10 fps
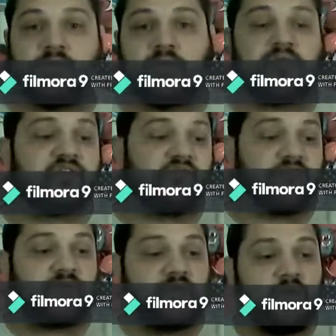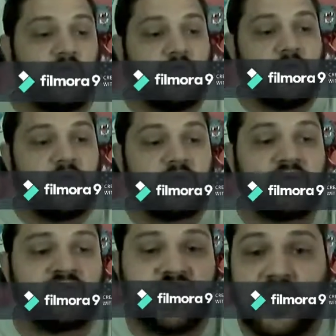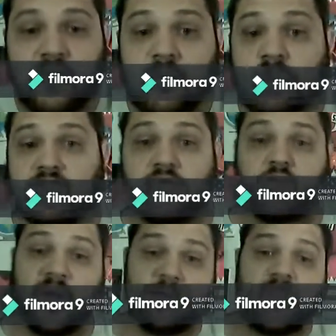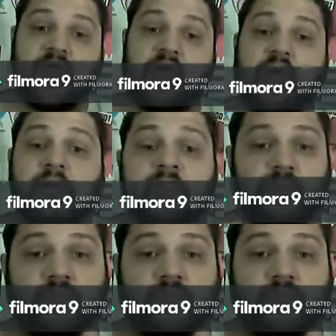you Get your camera with a good webcam.